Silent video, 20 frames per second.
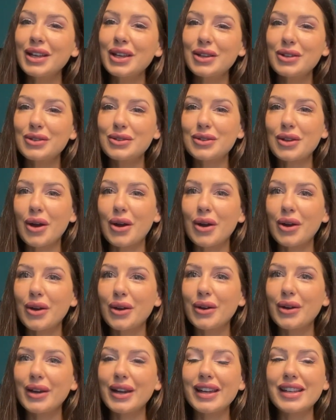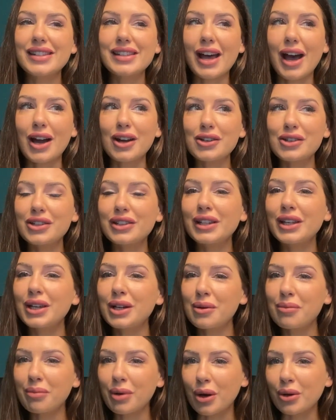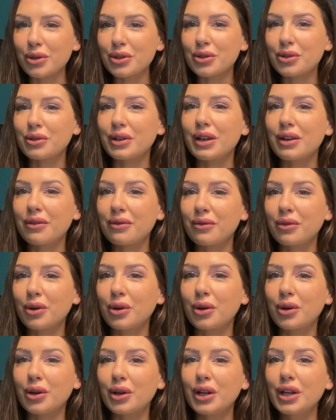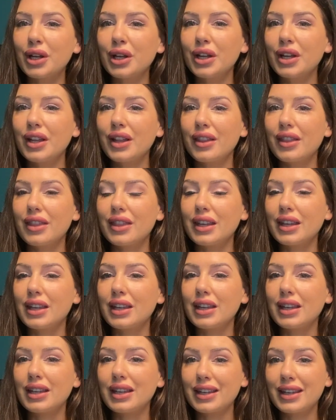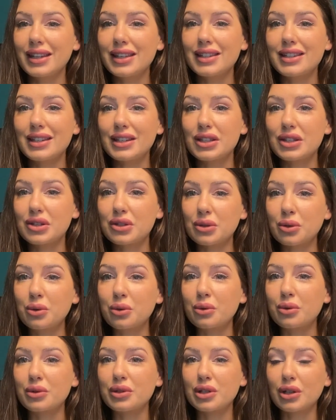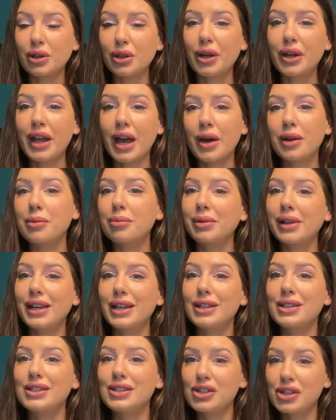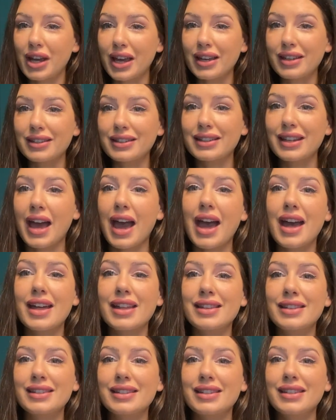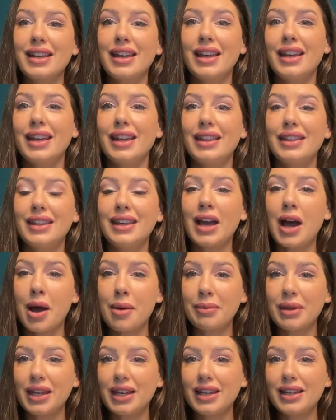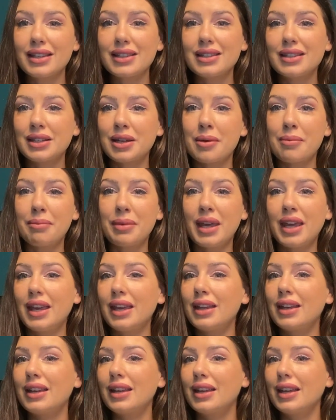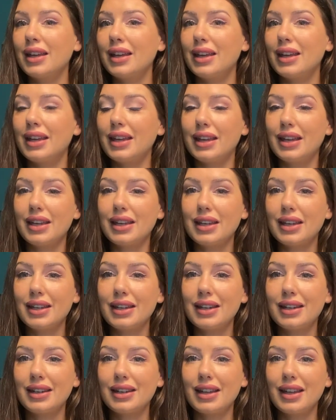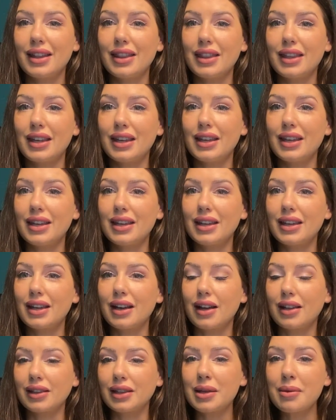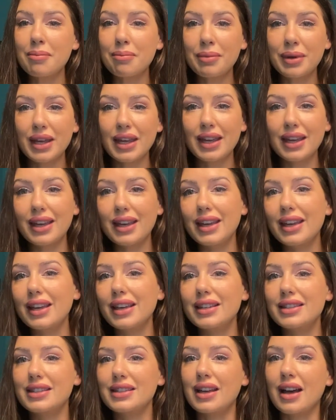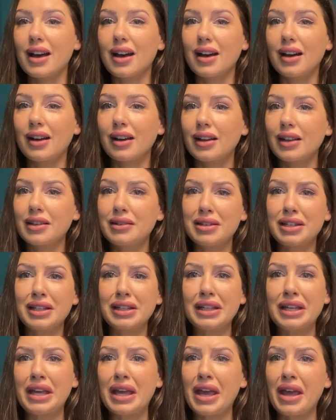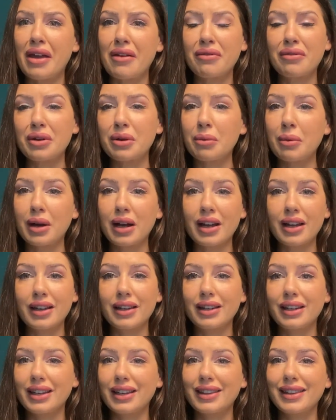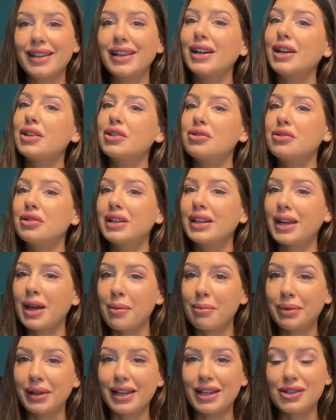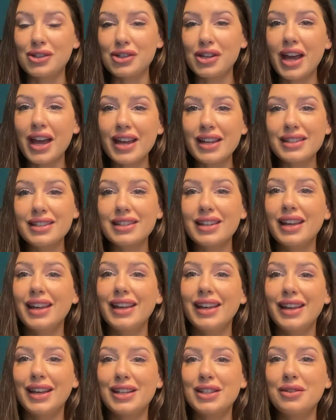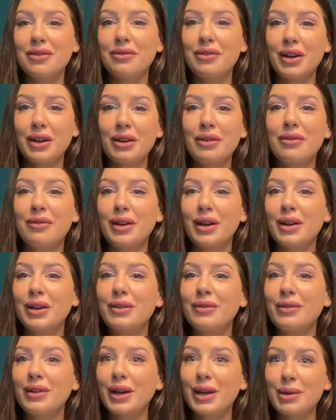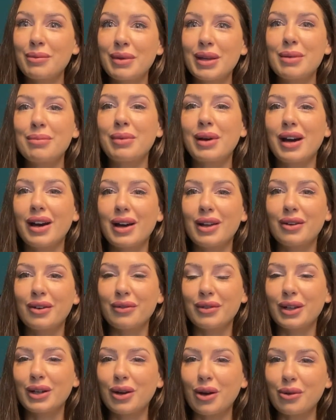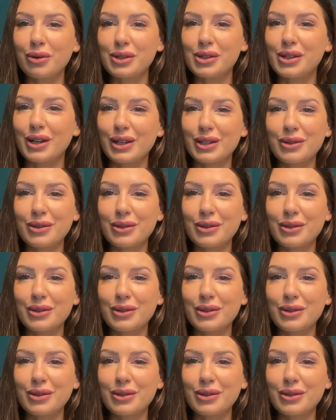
So it's actually compulsory for the kids in school to learn how to play chess, and the Armenians compete in the Olympics. Nearly everyone in the country can play chess. It's a very, very, very big part of the culture.